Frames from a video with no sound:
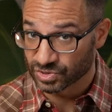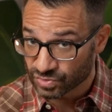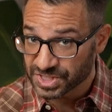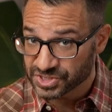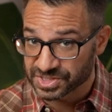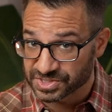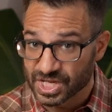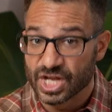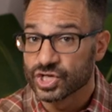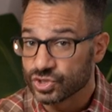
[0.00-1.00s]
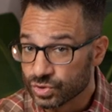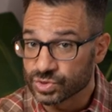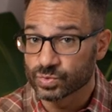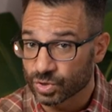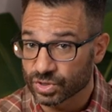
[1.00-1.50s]
Christians
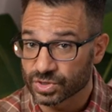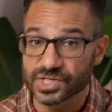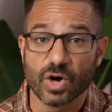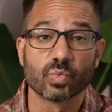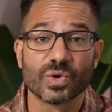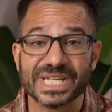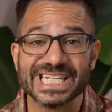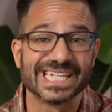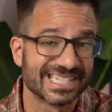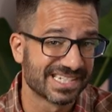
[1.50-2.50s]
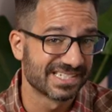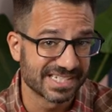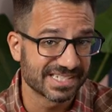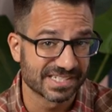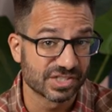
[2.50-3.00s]
use words already in
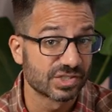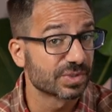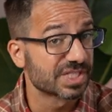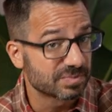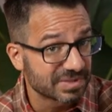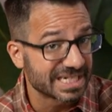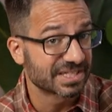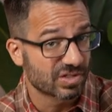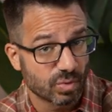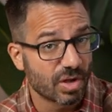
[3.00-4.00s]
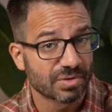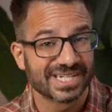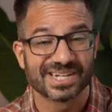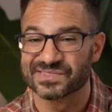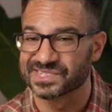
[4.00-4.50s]
existence to explain the
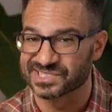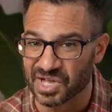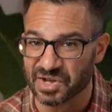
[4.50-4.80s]
quality of this